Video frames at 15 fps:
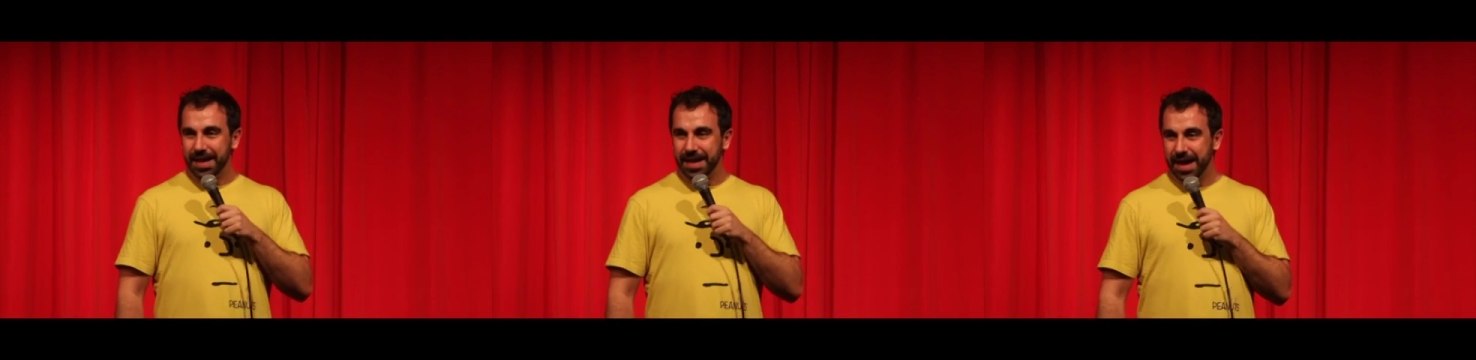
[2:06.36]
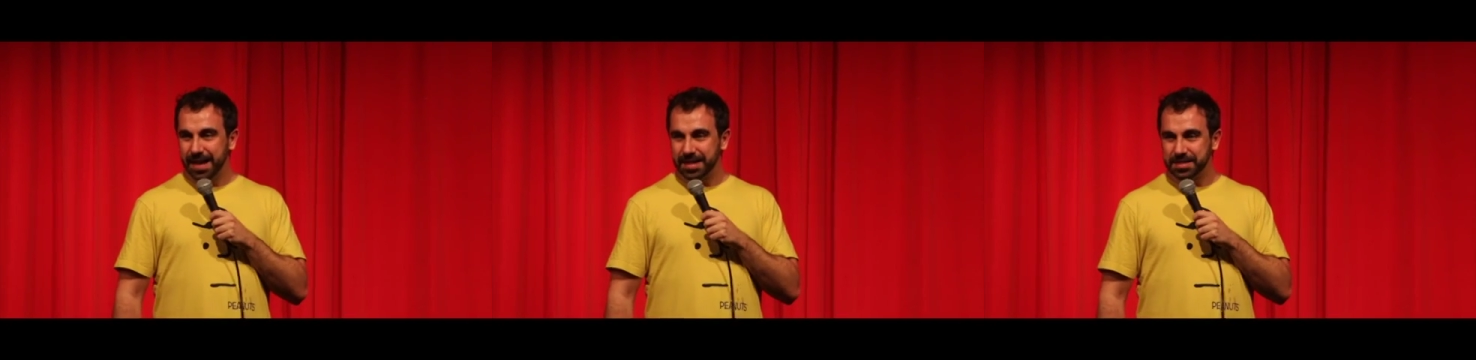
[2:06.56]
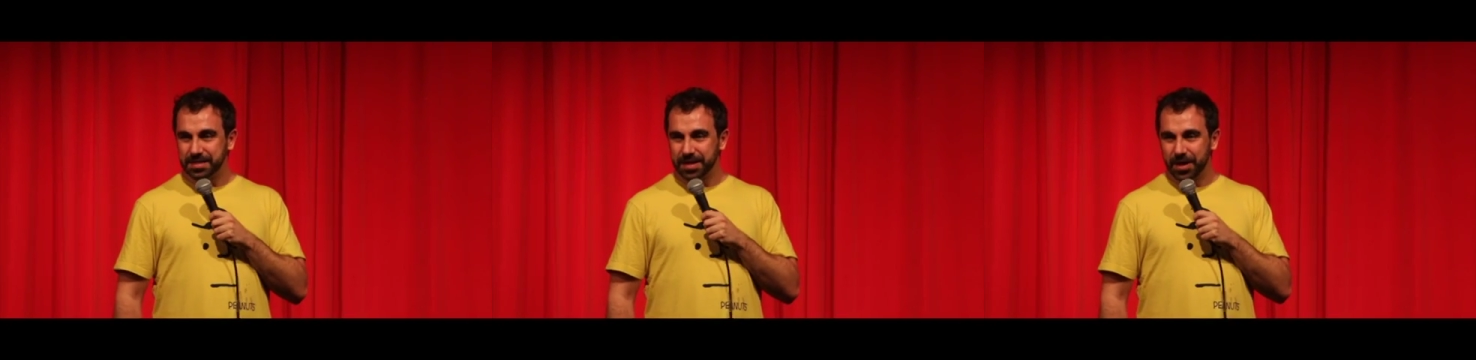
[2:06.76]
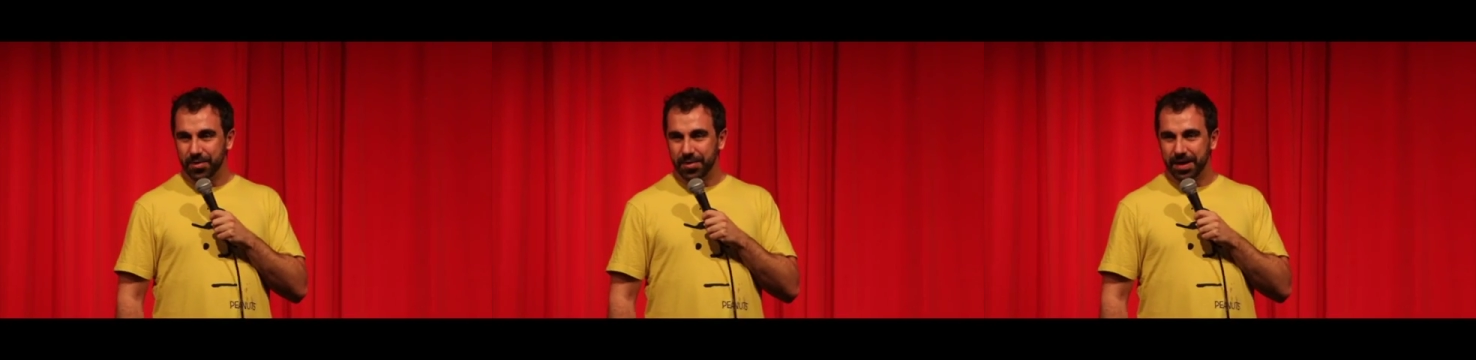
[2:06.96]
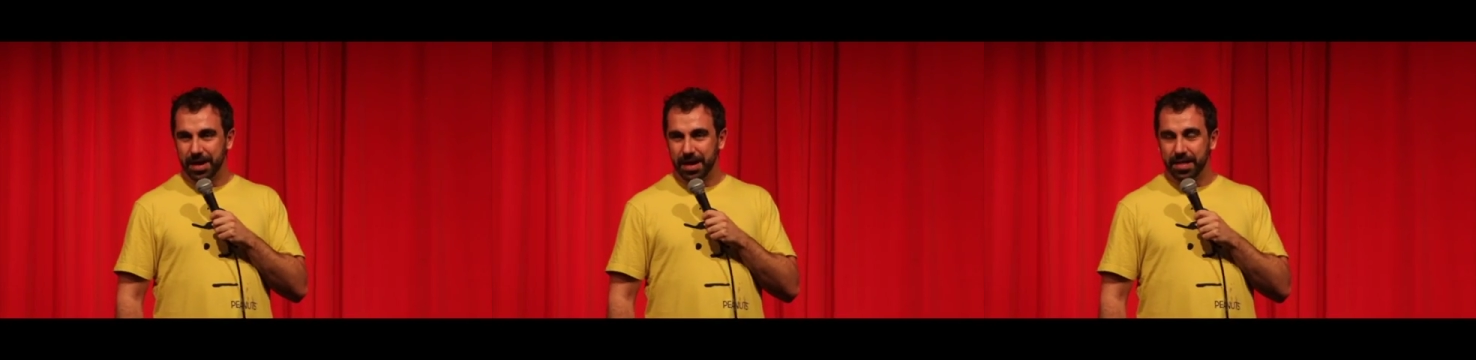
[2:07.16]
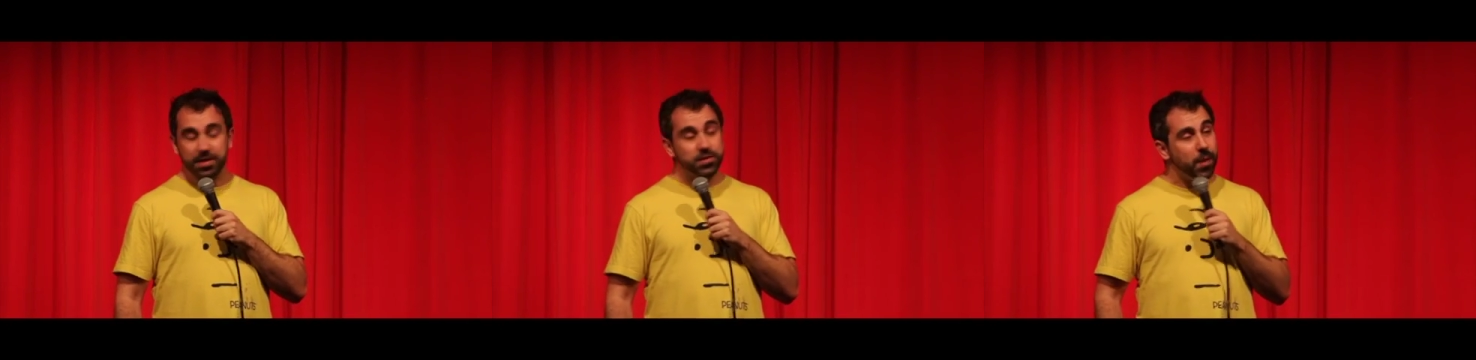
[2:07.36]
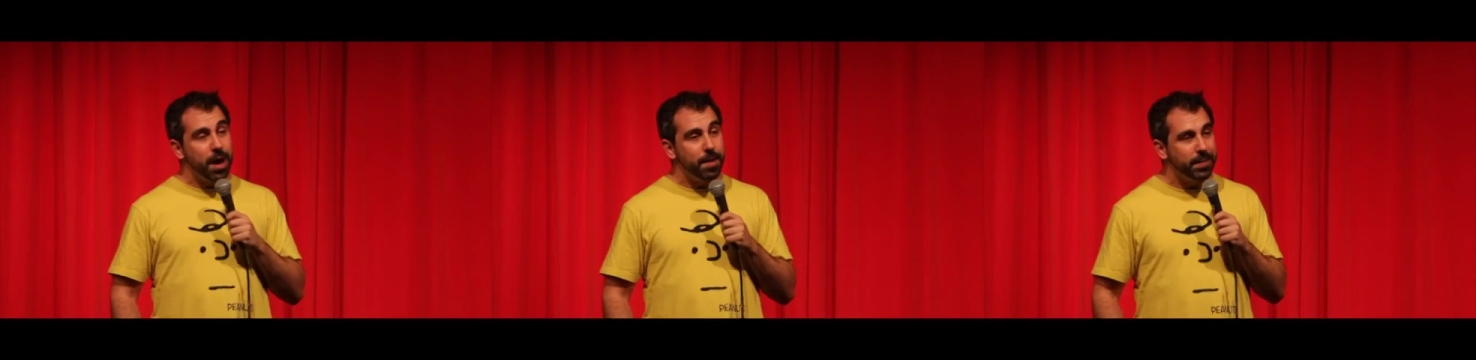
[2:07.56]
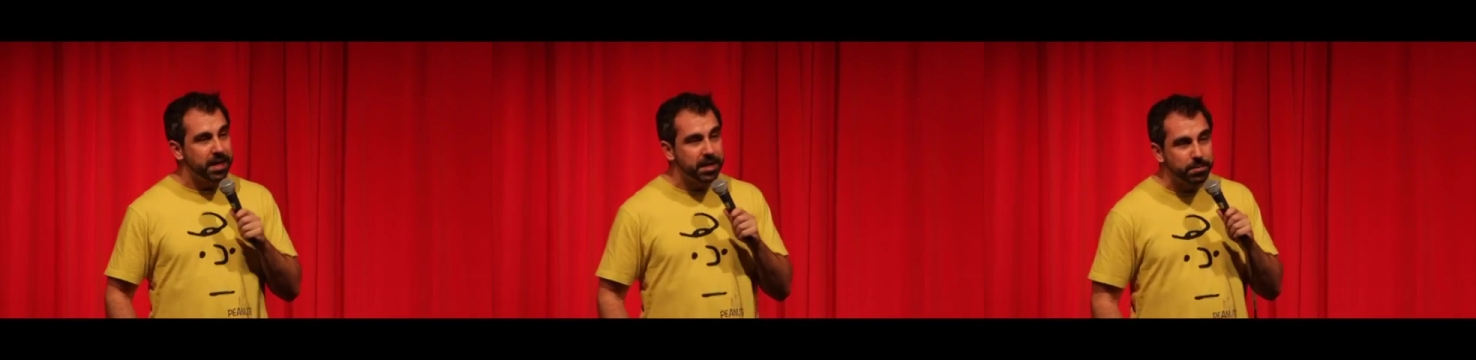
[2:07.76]
Yeah, so that's
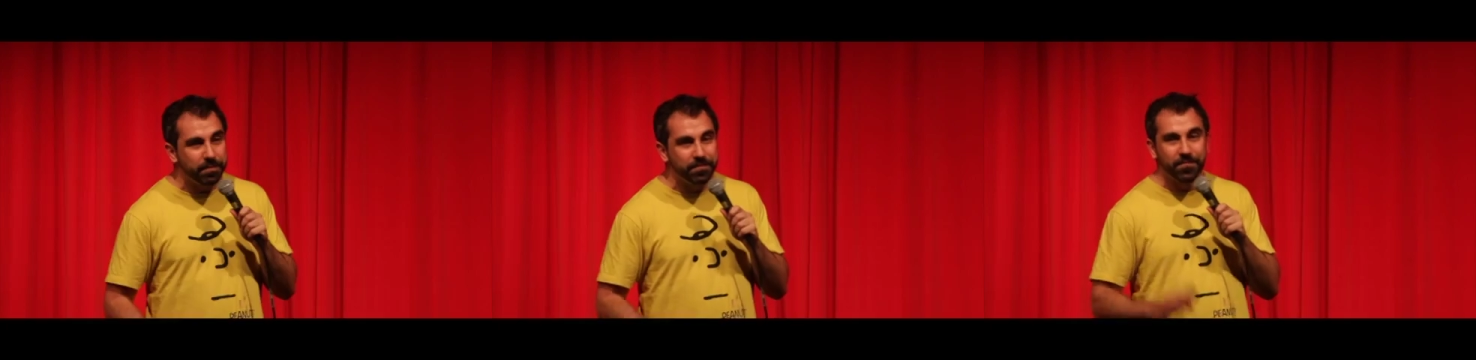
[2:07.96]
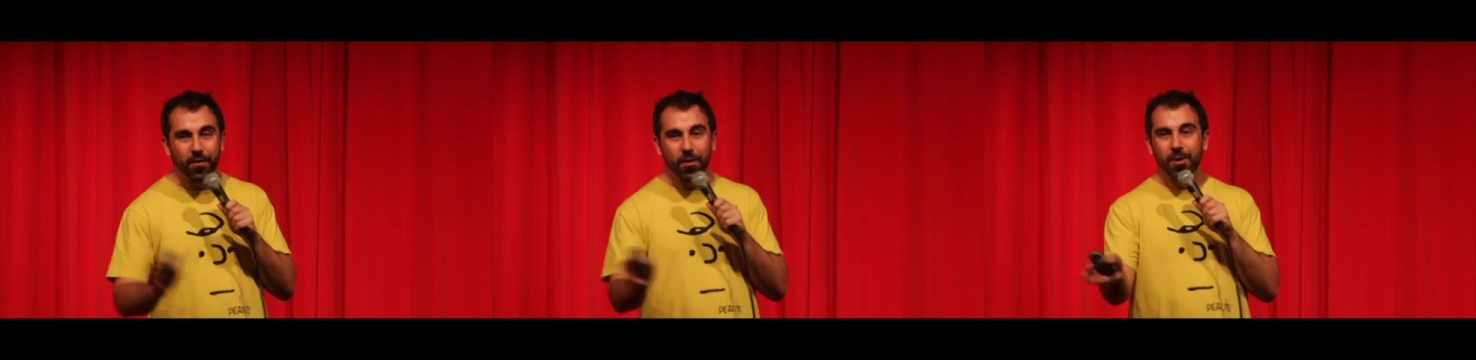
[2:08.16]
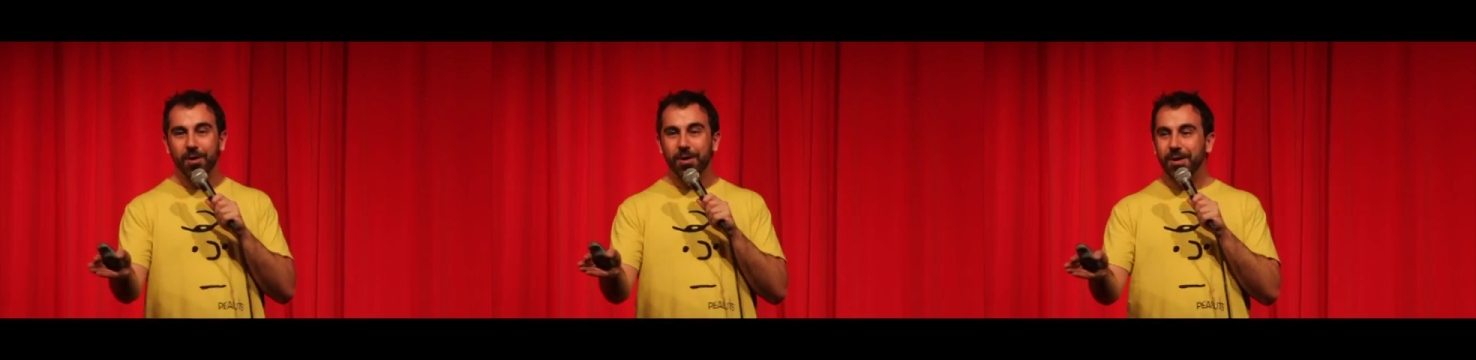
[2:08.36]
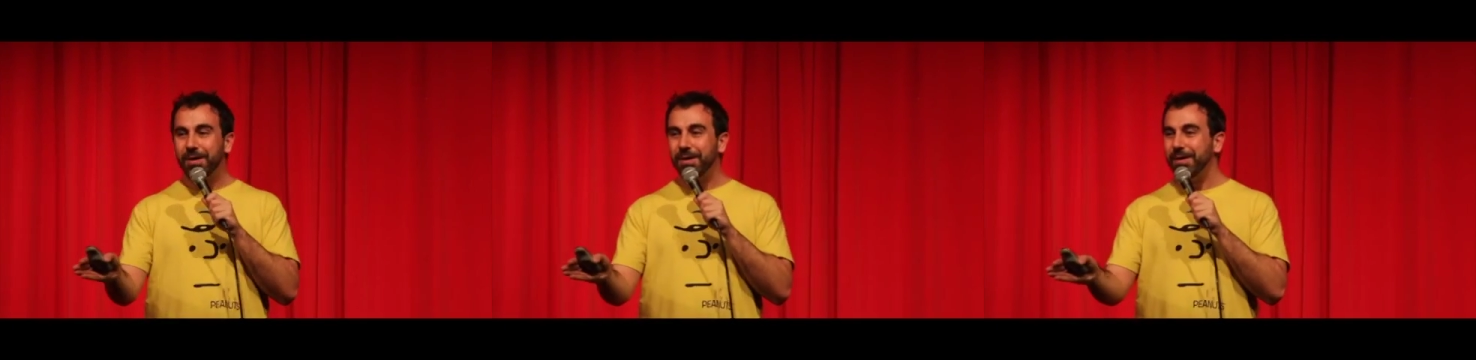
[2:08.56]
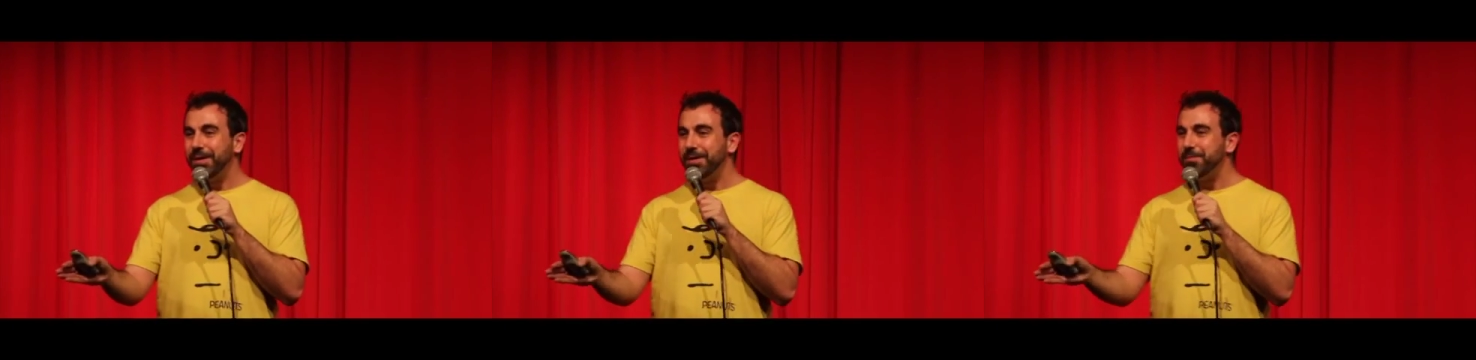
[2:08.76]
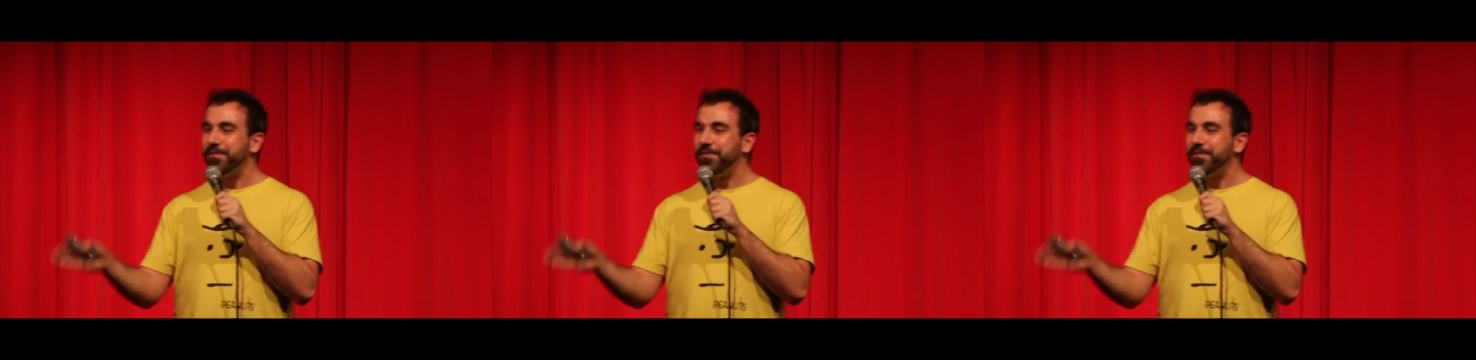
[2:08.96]
right, because before